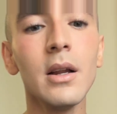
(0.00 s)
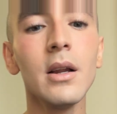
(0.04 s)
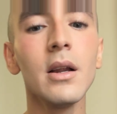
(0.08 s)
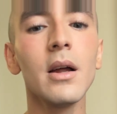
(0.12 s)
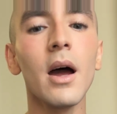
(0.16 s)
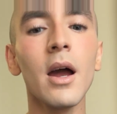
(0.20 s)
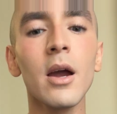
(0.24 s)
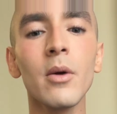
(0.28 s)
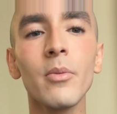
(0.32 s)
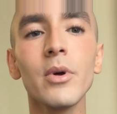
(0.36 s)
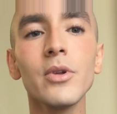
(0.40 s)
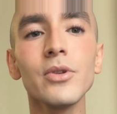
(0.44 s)

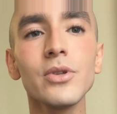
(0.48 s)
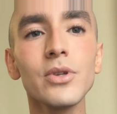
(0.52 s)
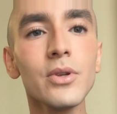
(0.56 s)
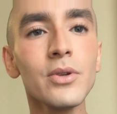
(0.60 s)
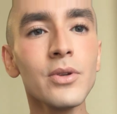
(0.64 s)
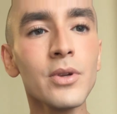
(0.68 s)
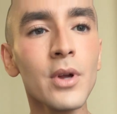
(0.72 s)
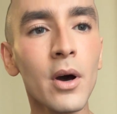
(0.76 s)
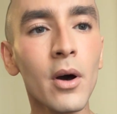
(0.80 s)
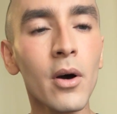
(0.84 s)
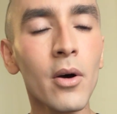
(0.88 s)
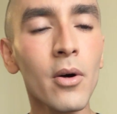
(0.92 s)
I want to
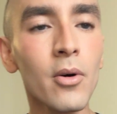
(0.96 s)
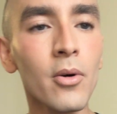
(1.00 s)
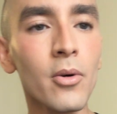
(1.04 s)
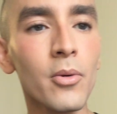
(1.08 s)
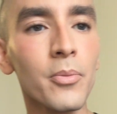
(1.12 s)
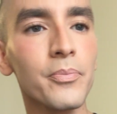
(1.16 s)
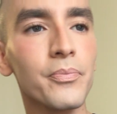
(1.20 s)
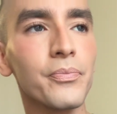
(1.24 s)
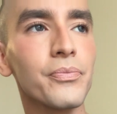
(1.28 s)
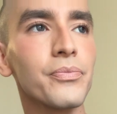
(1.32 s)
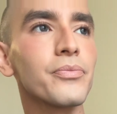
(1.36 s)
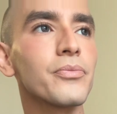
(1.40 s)

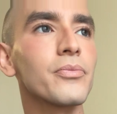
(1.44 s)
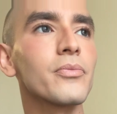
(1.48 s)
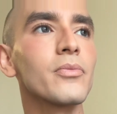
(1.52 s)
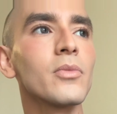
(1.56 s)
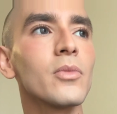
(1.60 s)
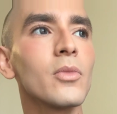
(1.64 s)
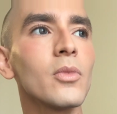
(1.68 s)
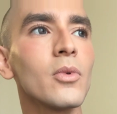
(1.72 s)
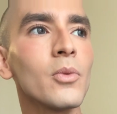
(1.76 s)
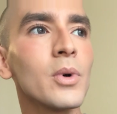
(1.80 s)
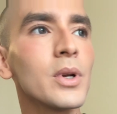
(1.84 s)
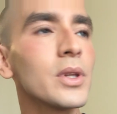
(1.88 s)
know
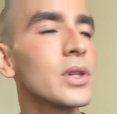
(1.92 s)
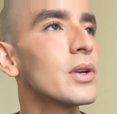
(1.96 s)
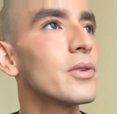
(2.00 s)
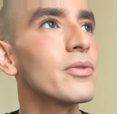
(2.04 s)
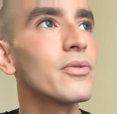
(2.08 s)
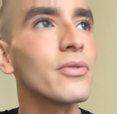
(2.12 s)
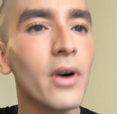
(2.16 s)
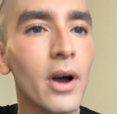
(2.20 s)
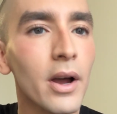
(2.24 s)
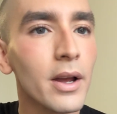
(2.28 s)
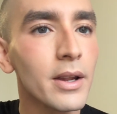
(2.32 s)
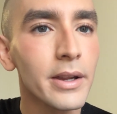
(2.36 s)
what the
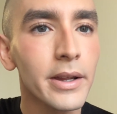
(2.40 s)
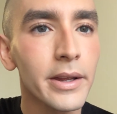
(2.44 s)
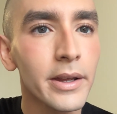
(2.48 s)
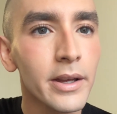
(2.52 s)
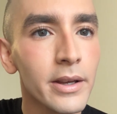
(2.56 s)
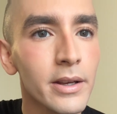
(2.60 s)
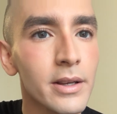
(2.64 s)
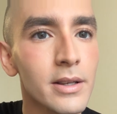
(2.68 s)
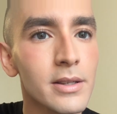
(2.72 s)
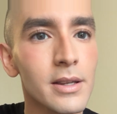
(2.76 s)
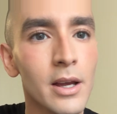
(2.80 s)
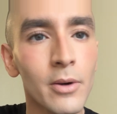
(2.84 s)
font
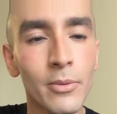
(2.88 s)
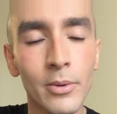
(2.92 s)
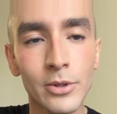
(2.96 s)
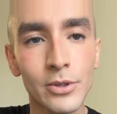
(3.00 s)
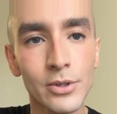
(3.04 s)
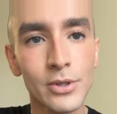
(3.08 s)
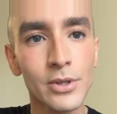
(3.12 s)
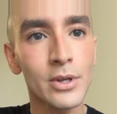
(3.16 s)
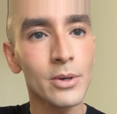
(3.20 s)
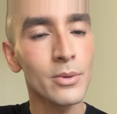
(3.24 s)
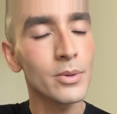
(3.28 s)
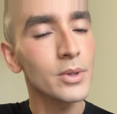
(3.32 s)
is. I want
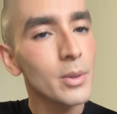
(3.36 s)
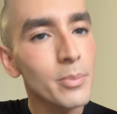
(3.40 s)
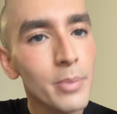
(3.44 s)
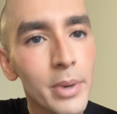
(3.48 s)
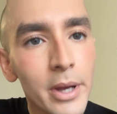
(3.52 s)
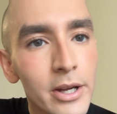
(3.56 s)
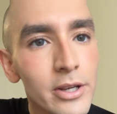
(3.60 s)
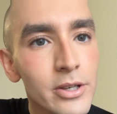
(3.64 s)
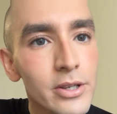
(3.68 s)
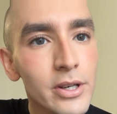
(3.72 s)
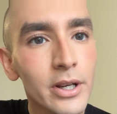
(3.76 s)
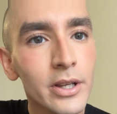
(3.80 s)
to know what the
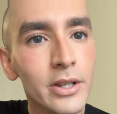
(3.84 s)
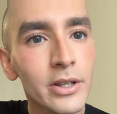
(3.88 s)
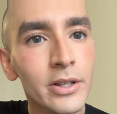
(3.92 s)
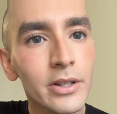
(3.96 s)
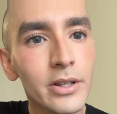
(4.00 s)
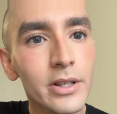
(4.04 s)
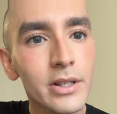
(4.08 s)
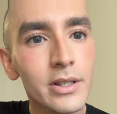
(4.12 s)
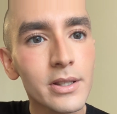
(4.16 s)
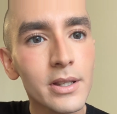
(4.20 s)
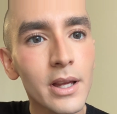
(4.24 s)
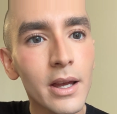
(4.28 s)
page color
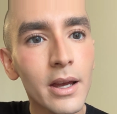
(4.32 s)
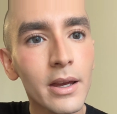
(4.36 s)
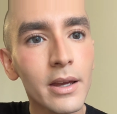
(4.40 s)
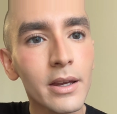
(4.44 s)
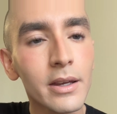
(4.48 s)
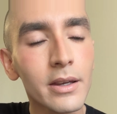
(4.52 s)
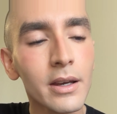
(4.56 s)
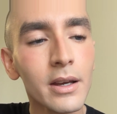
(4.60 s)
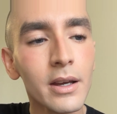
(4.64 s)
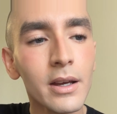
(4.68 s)
looks like.